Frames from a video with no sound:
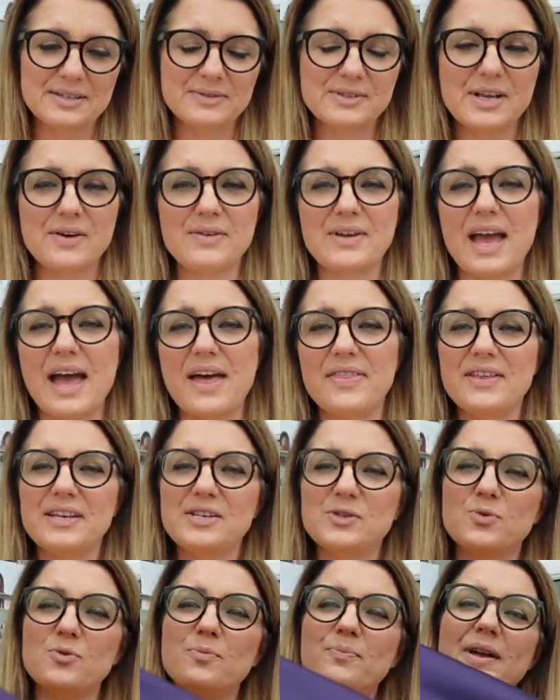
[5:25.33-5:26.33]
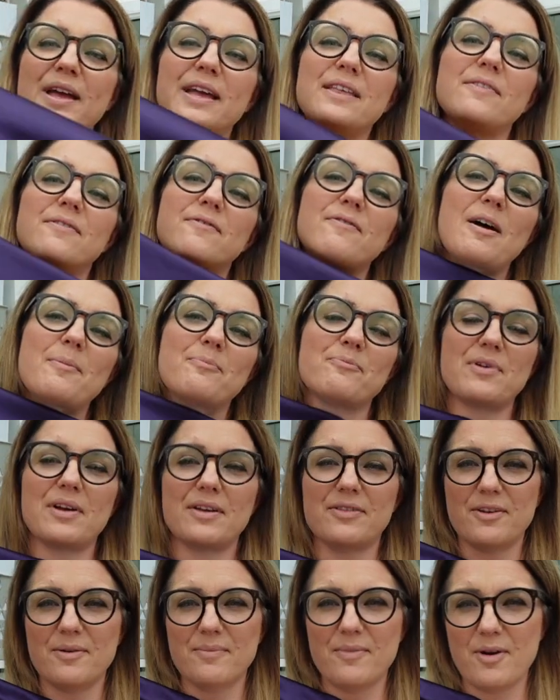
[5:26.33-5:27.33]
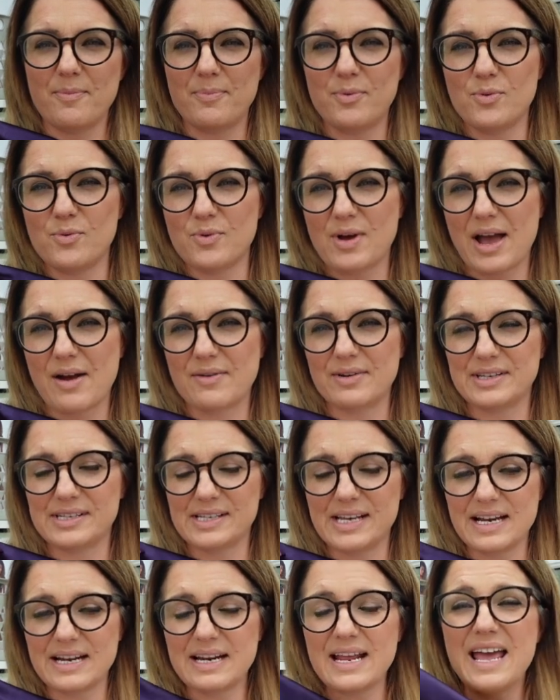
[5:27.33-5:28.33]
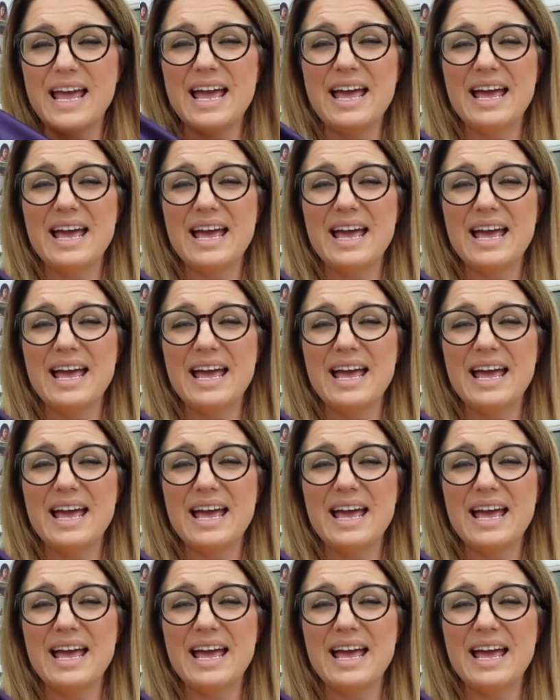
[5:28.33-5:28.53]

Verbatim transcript: So yeah this will be the fabric that my ball gown is in.